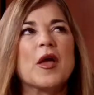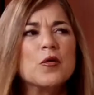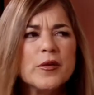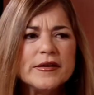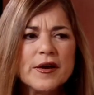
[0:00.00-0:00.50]

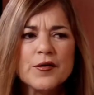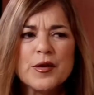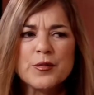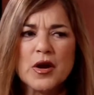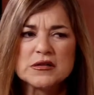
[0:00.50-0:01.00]
we know
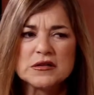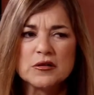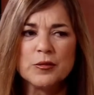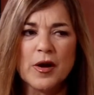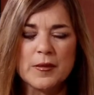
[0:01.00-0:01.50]
that
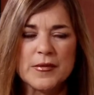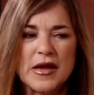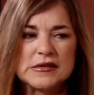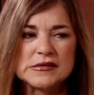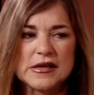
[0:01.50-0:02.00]
President Obama
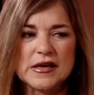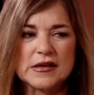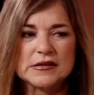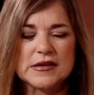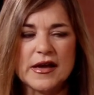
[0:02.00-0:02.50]
has
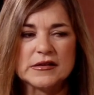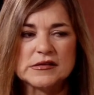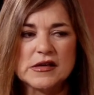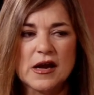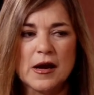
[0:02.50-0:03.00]
said
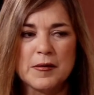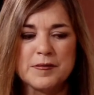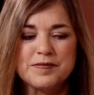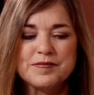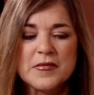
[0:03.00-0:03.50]
that
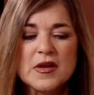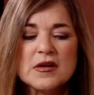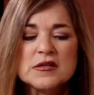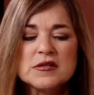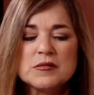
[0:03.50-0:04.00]

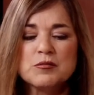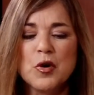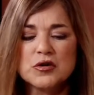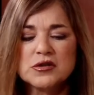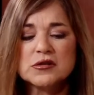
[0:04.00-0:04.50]

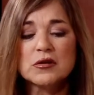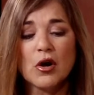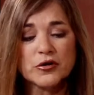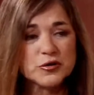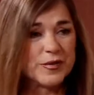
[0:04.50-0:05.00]
most
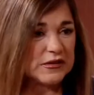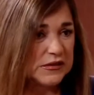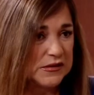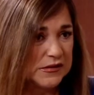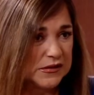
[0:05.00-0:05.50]
large
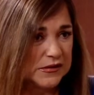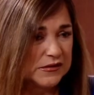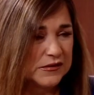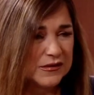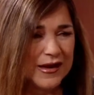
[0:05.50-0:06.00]

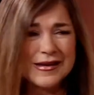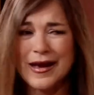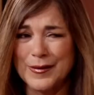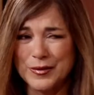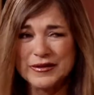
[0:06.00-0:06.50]
businesses,
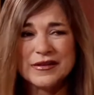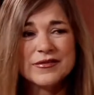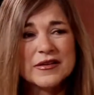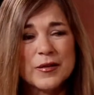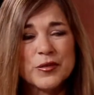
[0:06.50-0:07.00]
I
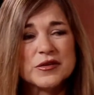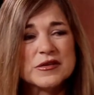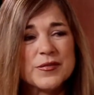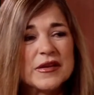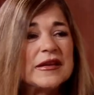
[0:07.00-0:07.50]
believe the number is
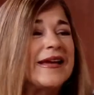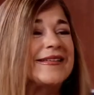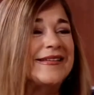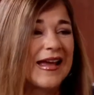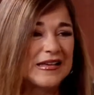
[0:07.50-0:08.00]
something like
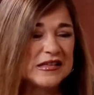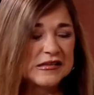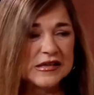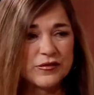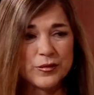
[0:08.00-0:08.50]

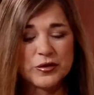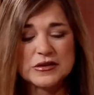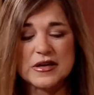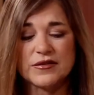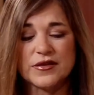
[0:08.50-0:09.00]

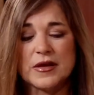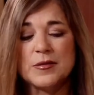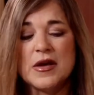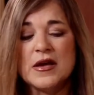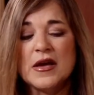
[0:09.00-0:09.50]
97% of
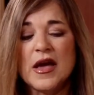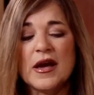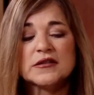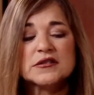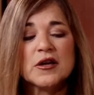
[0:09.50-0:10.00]
them,
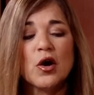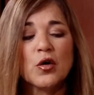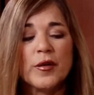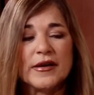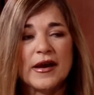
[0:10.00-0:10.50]
actually
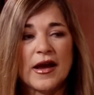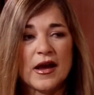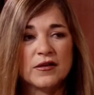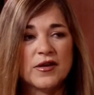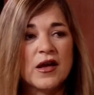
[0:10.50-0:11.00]
already
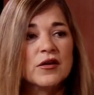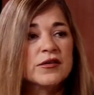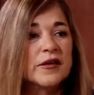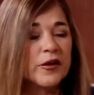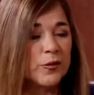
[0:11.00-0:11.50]
have health care